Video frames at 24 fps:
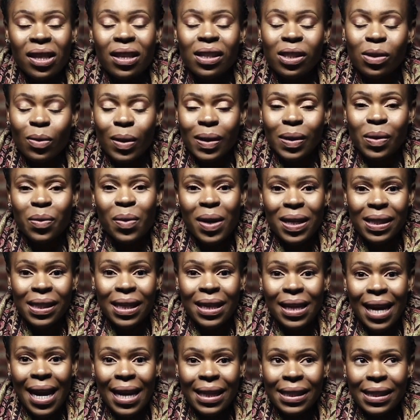This was
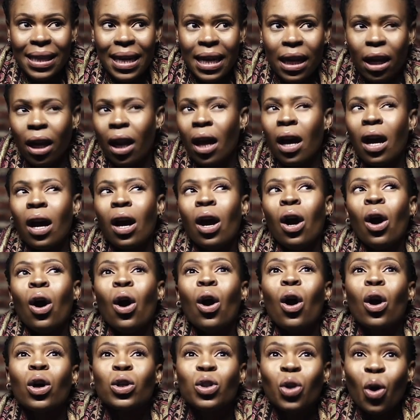2019,
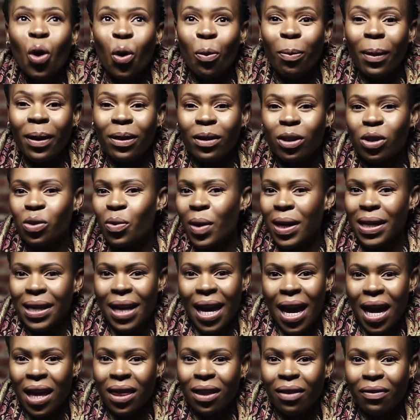October the
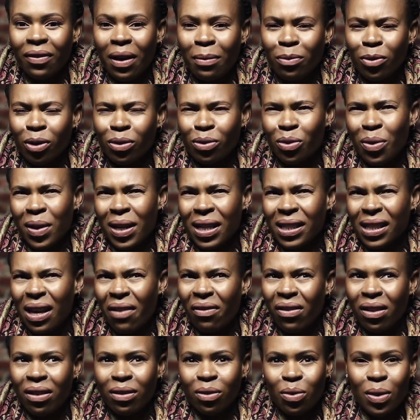
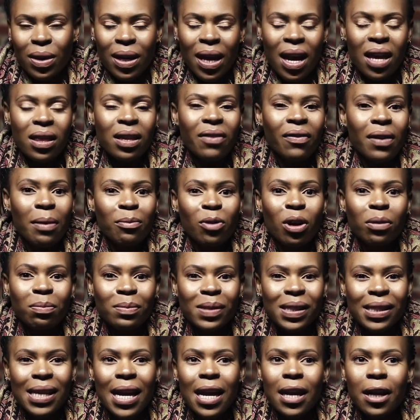27th, if I'm not
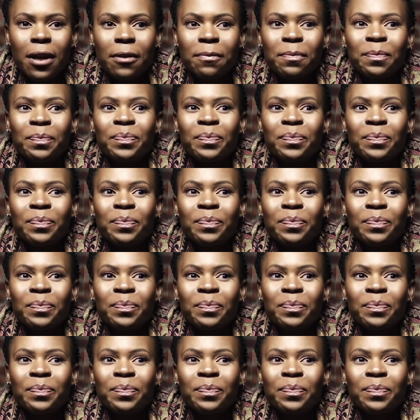mistaken.